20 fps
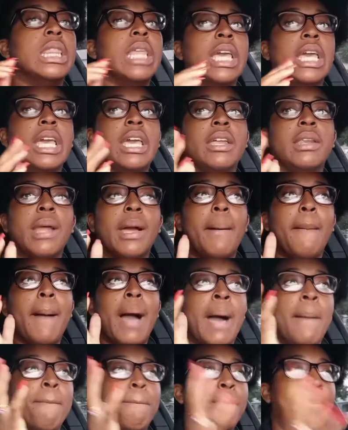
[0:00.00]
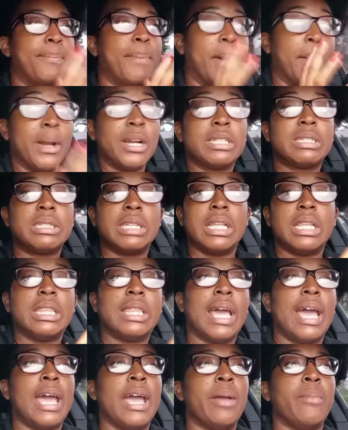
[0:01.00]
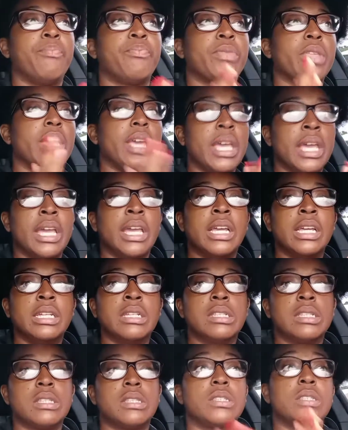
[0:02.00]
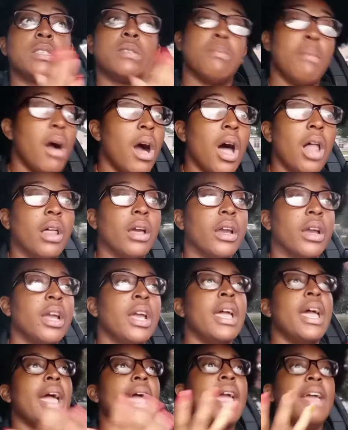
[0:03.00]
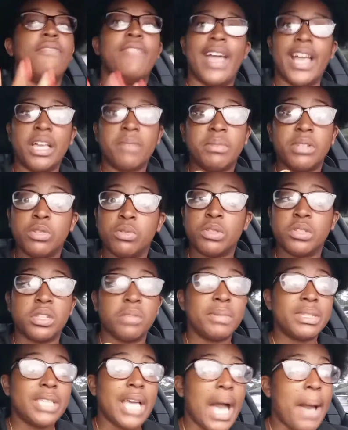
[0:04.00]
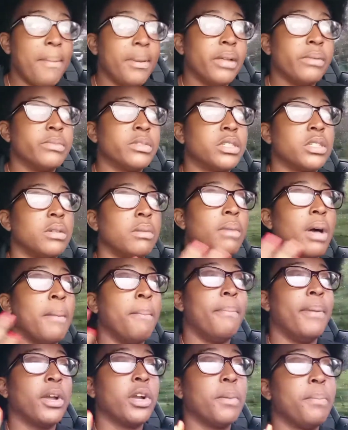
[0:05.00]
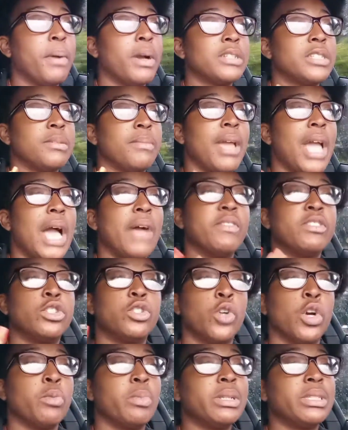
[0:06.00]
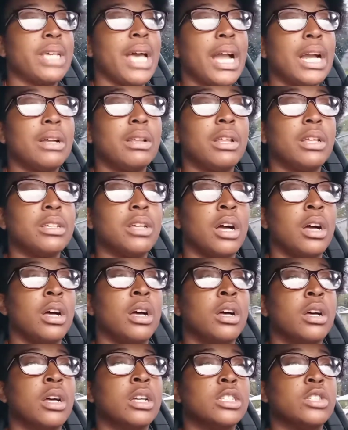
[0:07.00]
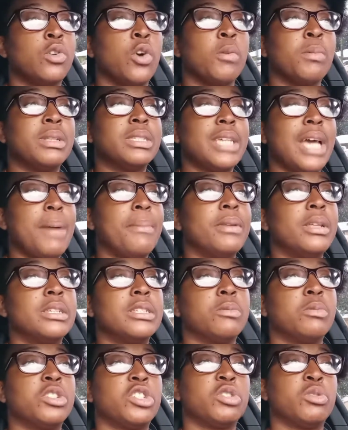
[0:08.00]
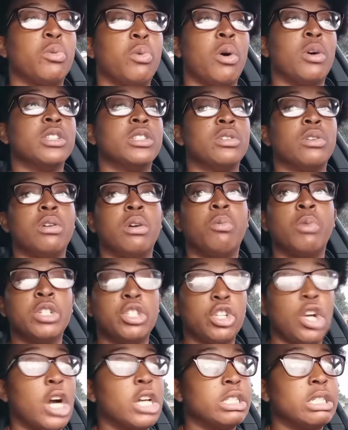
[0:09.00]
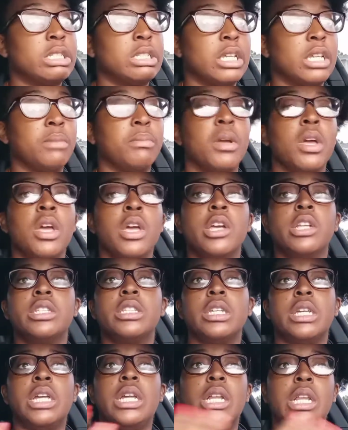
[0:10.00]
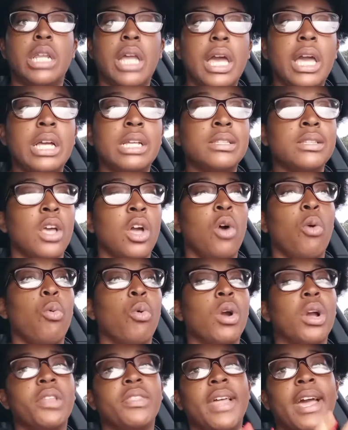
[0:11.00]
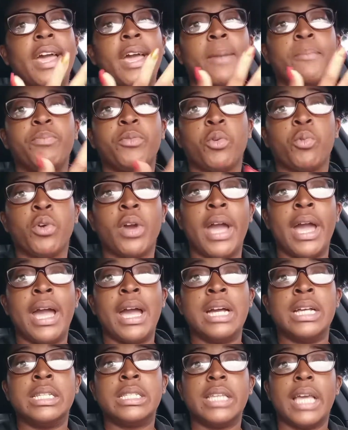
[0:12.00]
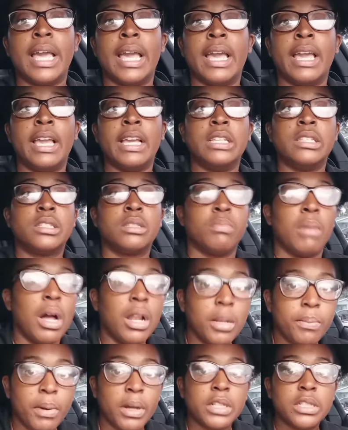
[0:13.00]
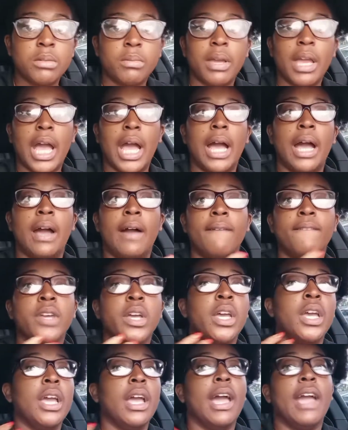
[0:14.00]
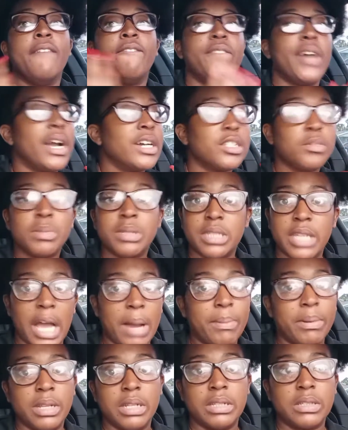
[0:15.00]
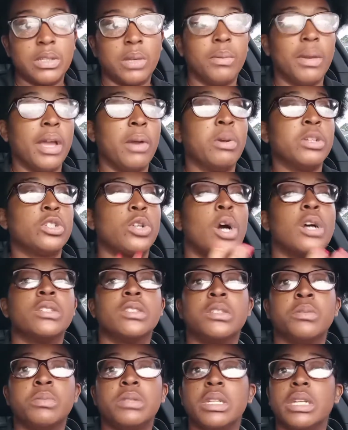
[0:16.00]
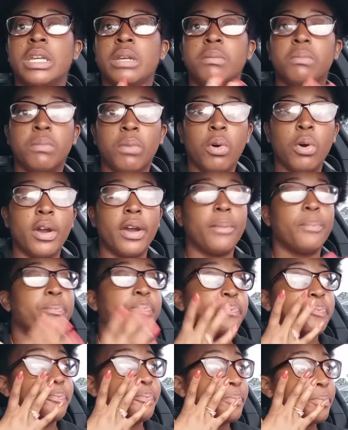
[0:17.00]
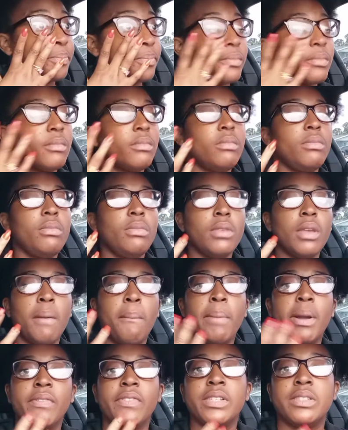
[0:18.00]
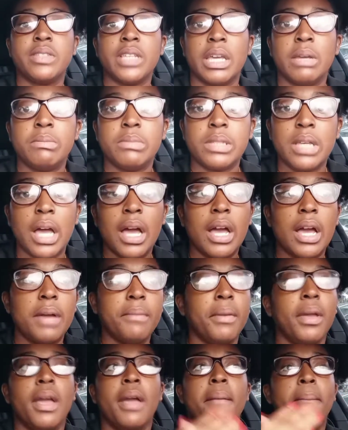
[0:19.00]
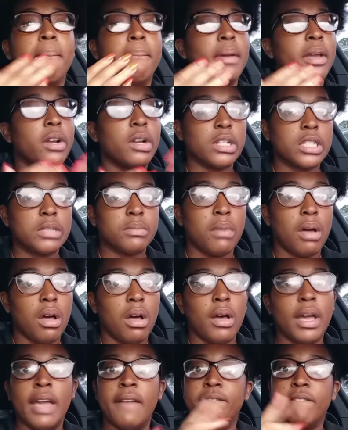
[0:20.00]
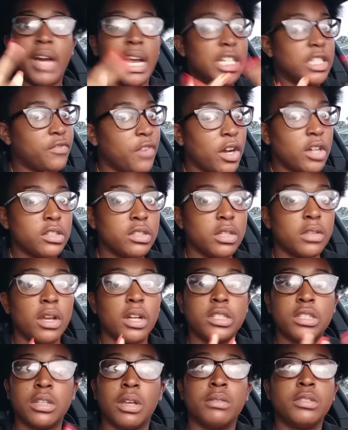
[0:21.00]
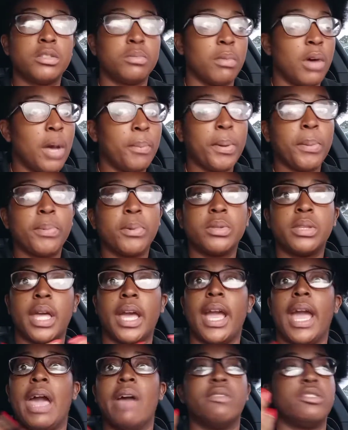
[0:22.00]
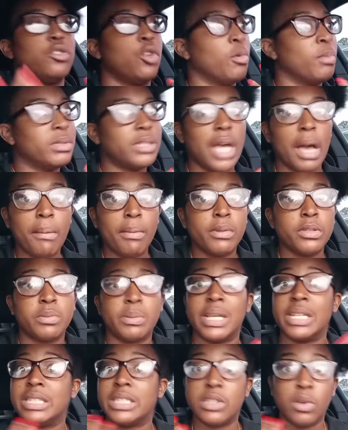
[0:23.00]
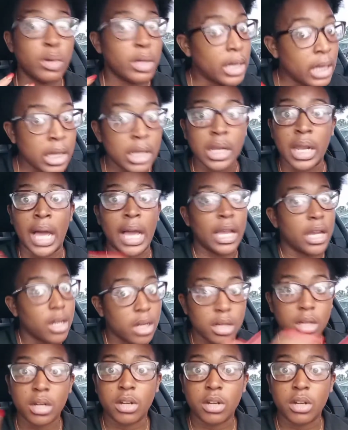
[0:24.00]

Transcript: than a person that is smaller, and that can be due to the metabolism. A bigger person may have a slower, uh, a slower metabolism, which causes which causes them to eat less, or that whereas a smaller person may have a faster metabolism, which causes them to eat more. But at the same time, big or small, and vice versa. There are some small people that have slow metabolism, but they still eat like